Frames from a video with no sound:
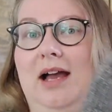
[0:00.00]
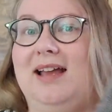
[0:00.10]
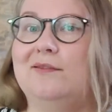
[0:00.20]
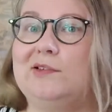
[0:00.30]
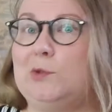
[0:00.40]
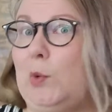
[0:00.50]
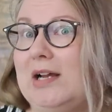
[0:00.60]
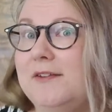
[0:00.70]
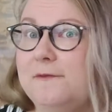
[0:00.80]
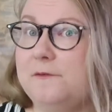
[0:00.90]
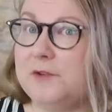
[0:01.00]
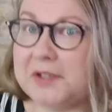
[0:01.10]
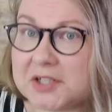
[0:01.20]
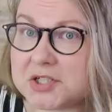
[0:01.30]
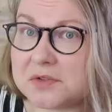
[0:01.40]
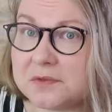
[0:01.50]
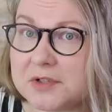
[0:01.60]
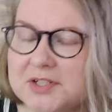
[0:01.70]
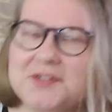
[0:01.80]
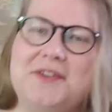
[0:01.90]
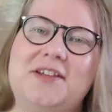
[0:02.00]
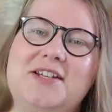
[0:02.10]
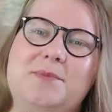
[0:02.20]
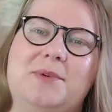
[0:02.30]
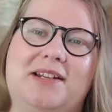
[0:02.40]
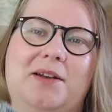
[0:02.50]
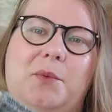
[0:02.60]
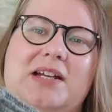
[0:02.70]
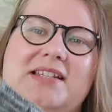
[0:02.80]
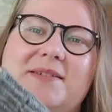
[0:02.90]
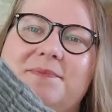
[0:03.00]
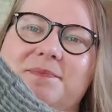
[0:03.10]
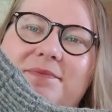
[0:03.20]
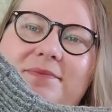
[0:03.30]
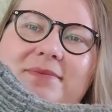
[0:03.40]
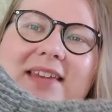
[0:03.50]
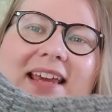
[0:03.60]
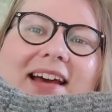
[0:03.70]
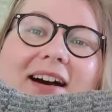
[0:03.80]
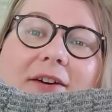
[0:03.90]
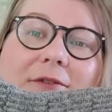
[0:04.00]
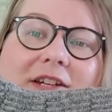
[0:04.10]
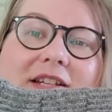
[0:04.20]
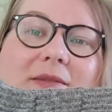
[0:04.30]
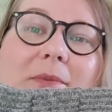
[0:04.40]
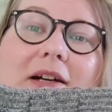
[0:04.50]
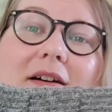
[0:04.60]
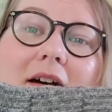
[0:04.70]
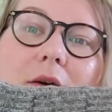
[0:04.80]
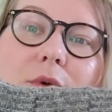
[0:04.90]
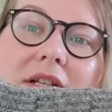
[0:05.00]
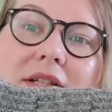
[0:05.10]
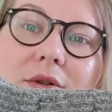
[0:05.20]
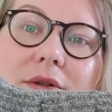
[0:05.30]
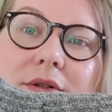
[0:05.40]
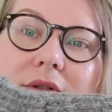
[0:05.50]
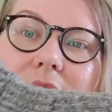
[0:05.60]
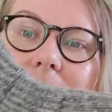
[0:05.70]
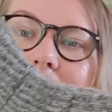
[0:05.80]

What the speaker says: haven't quite finished this, but anyways, I finished my Auni socks.